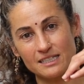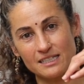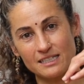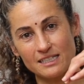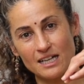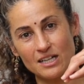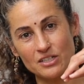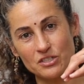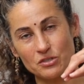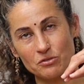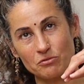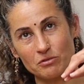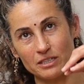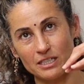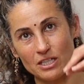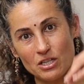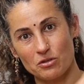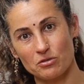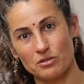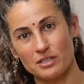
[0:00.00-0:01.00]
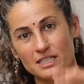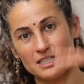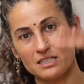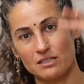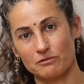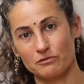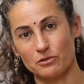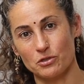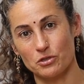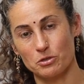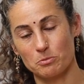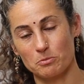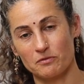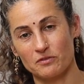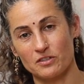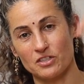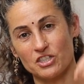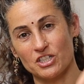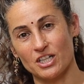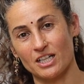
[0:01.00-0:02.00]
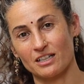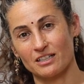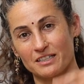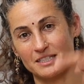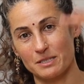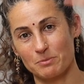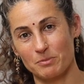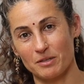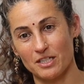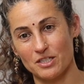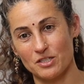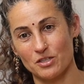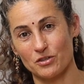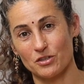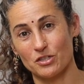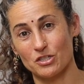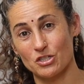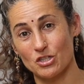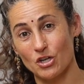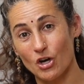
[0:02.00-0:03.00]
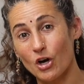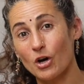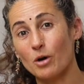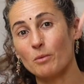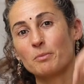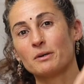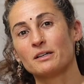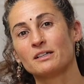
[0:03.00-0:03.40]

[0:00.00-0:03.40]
start to really increase the volume of the gentler spice on the top.